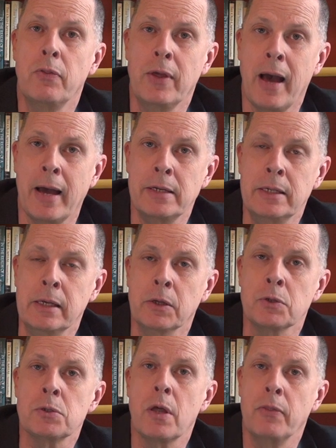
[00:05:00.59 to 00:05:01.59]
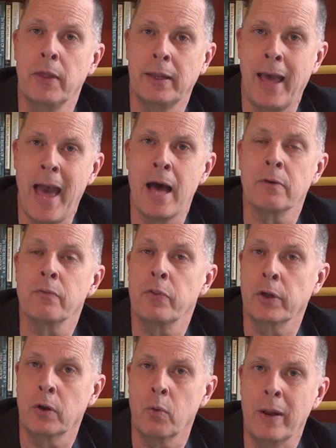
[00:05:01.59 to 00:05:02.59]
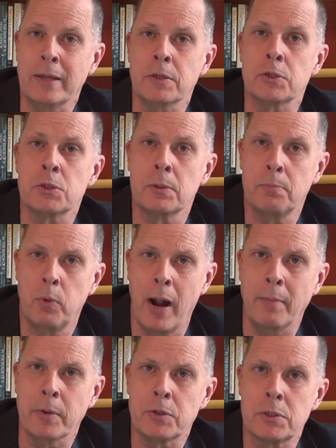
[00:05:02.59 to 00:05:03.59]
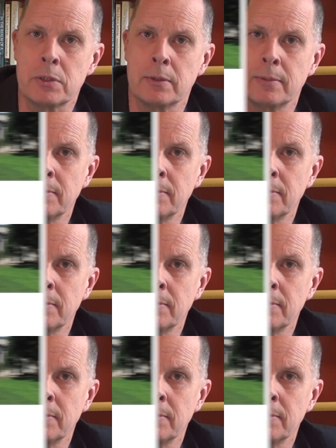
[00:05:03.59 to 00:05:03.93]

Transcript: the ideas that have the greatest promise.